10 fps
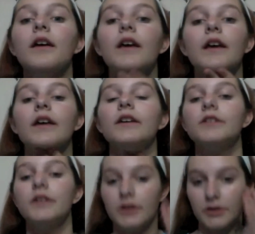
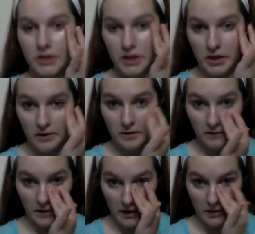and your chin
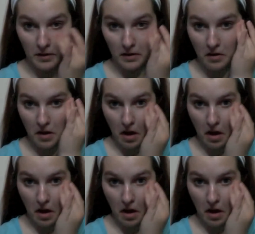very well,